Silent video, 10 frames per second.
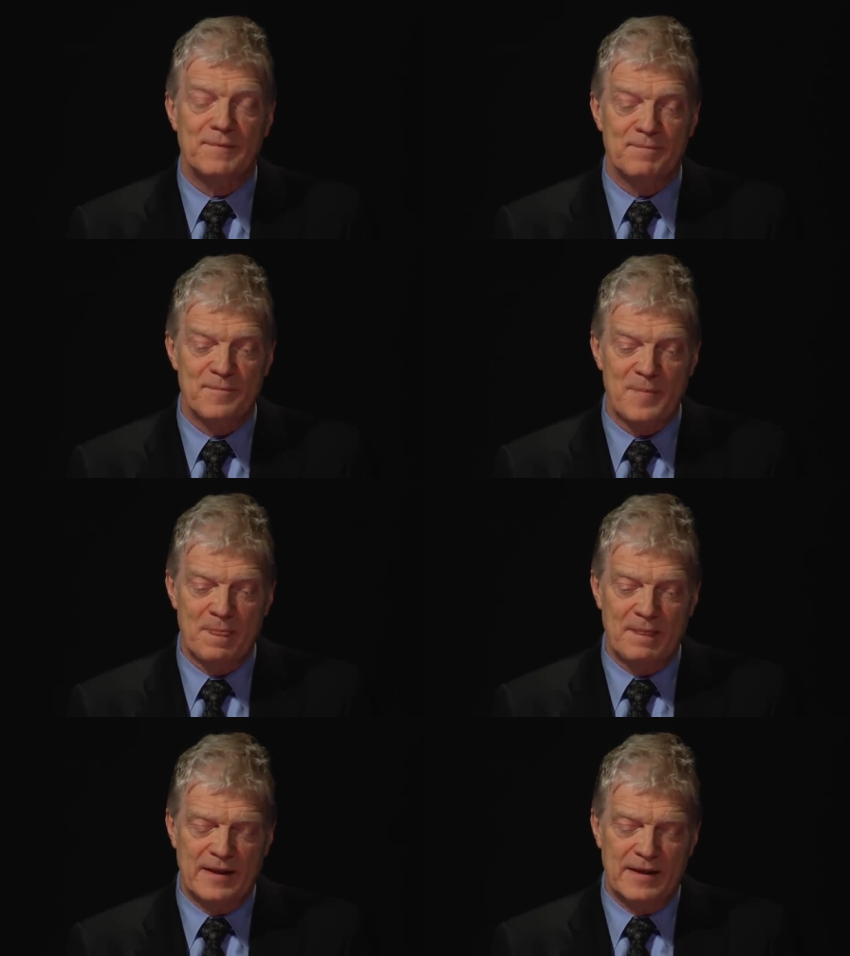
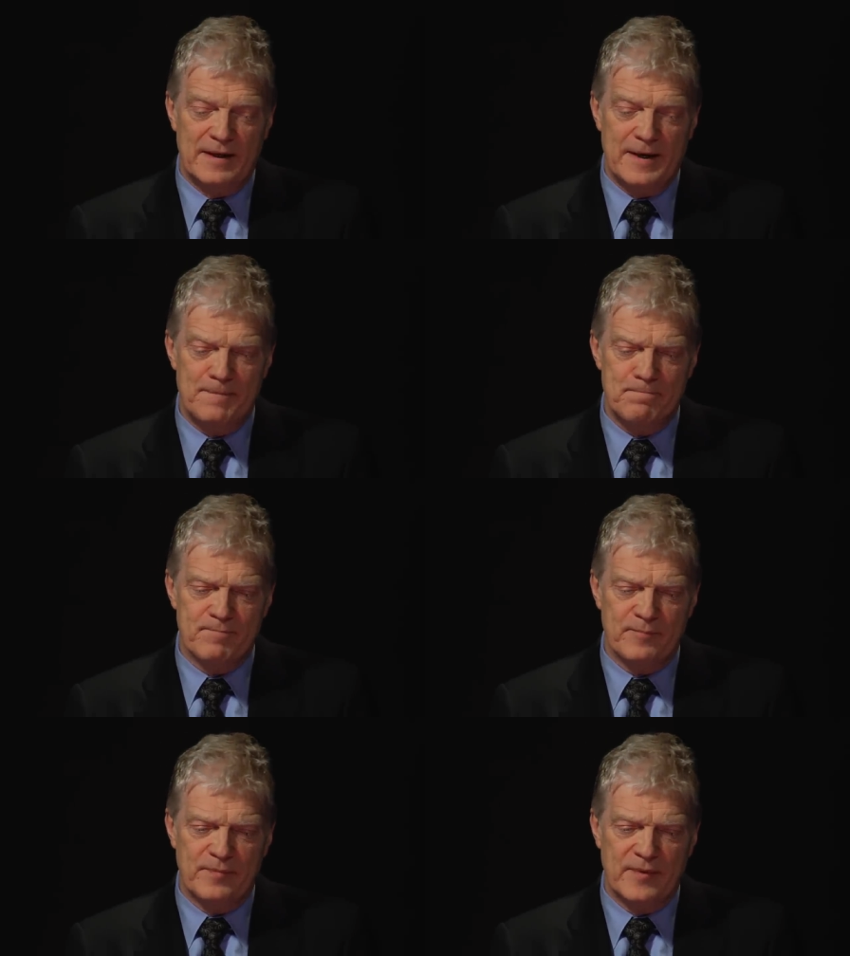it.
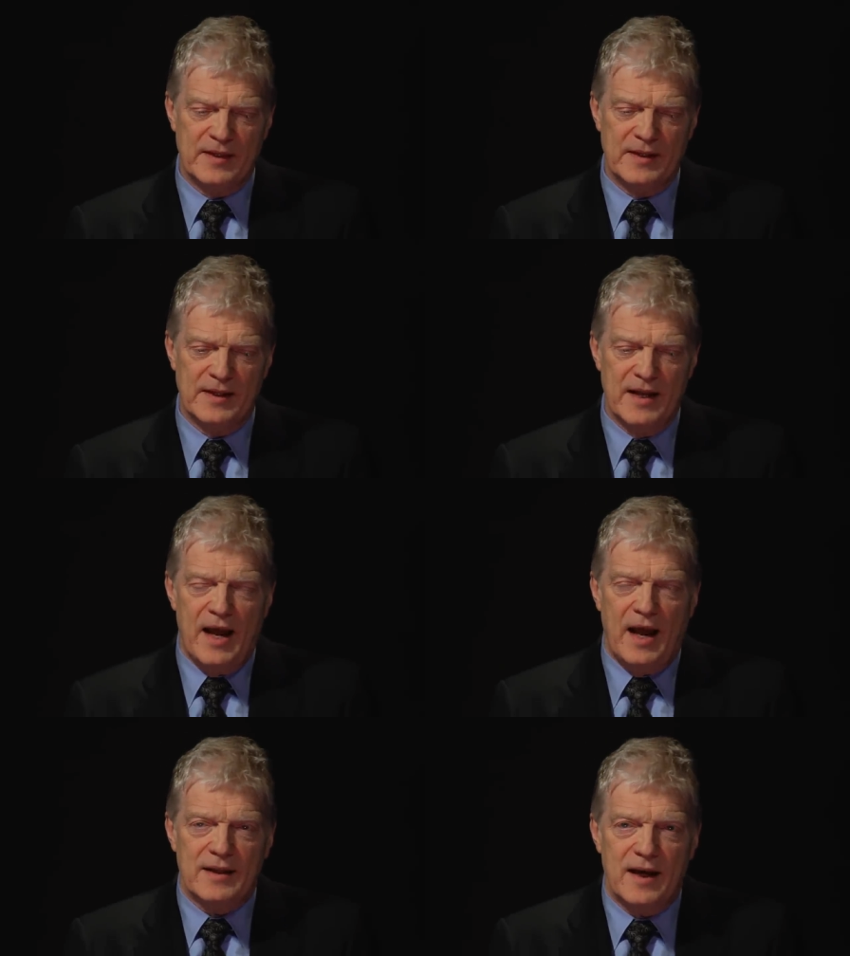
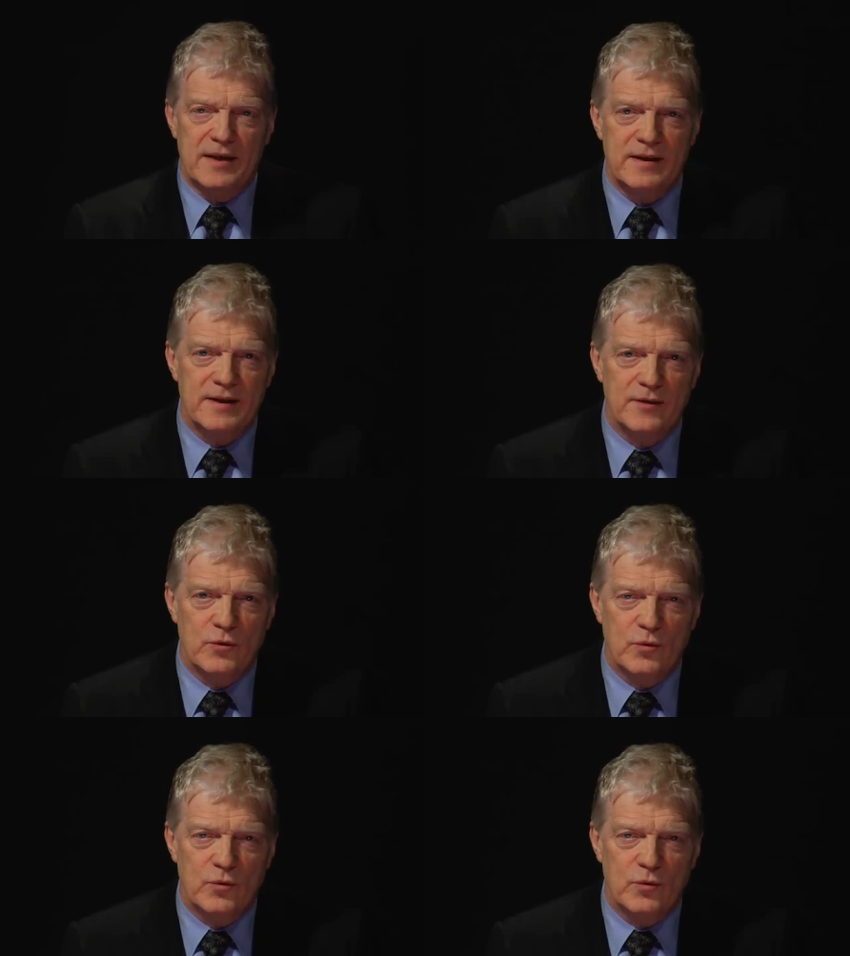I